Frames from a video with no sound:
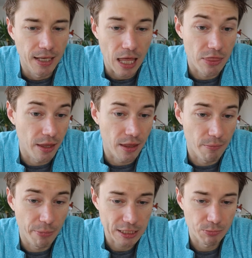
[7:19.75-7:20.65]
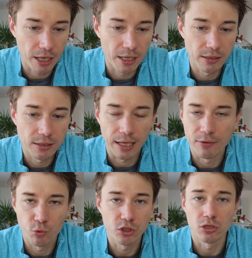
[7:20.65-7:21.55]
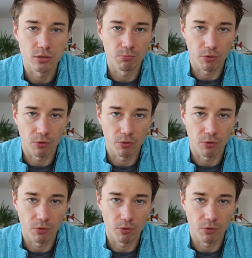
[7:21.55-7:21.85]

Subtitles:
And the best part, which is